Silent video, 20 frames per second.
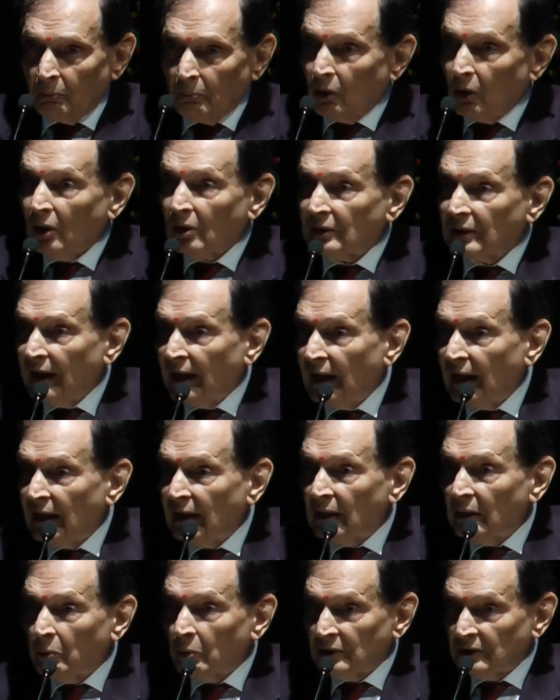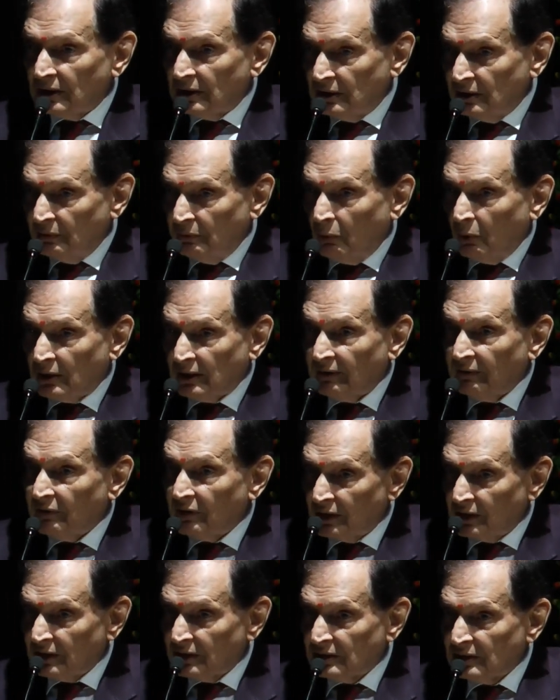or blonde hair or whatever
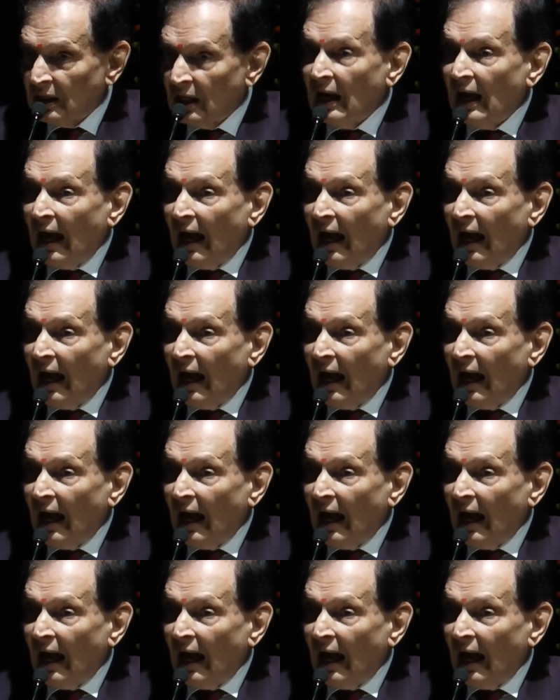it is,